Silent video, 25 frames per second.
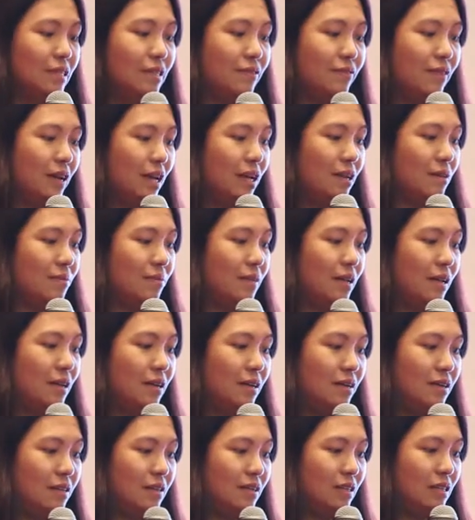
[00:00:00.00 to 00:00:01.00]
green
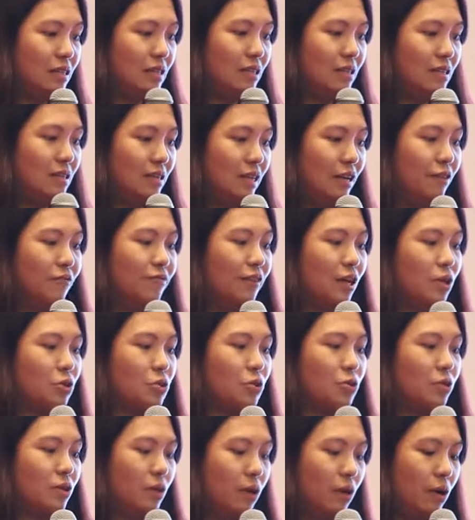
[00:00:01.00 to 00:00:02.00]
products. For
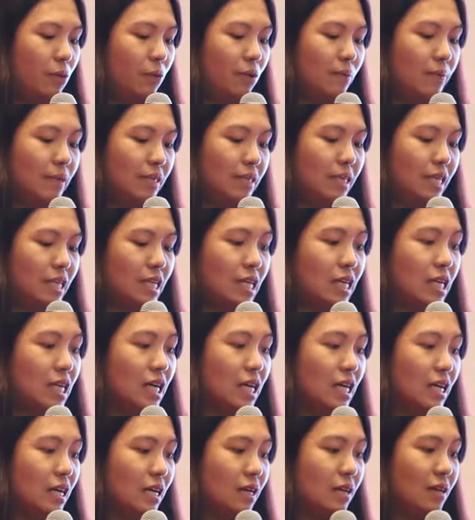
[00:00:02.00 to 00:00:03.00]
green products, we
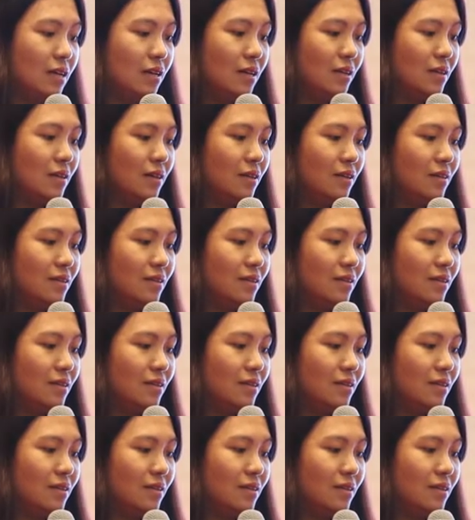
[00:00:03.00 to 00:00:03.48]
developed